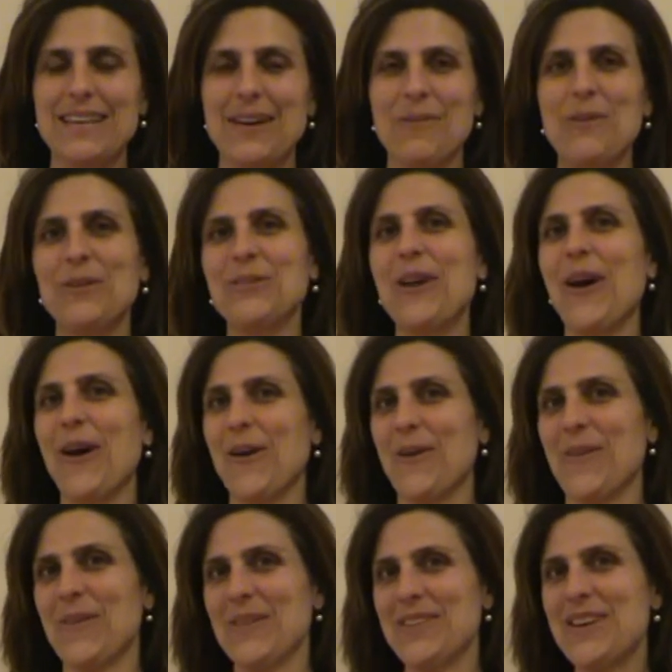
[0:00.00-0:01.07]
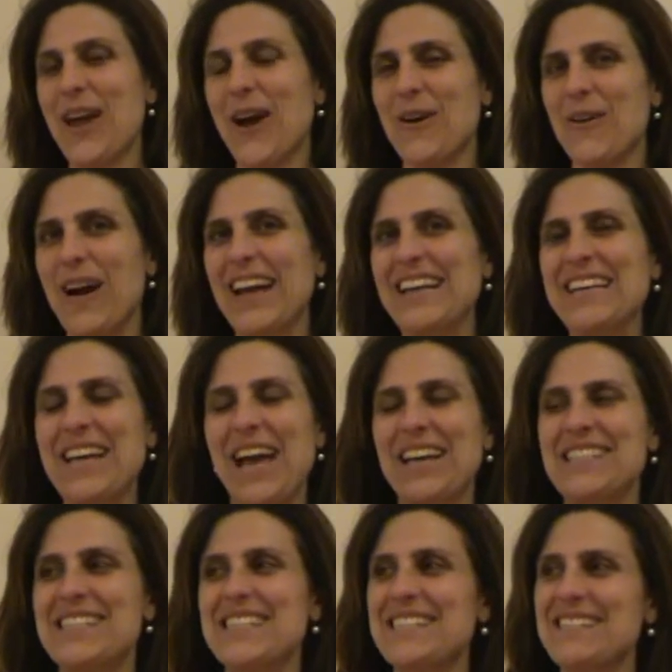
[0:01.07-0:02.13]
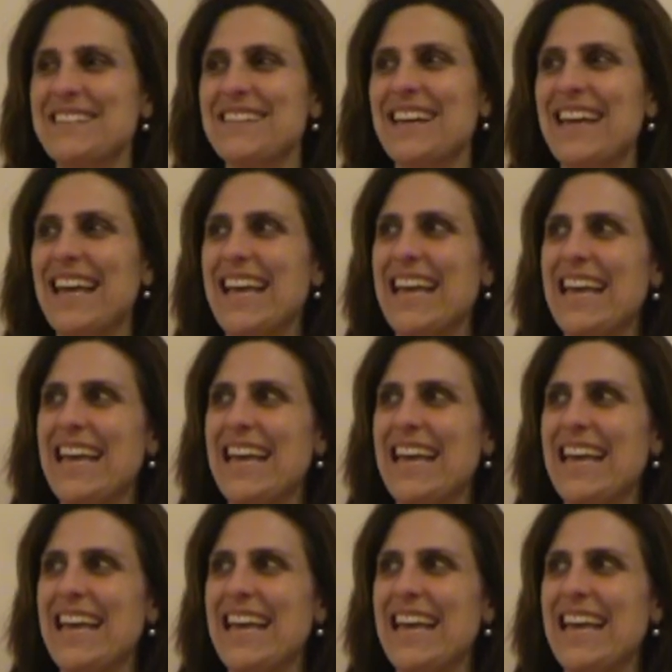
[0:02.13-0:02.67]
Well, no, I didn't.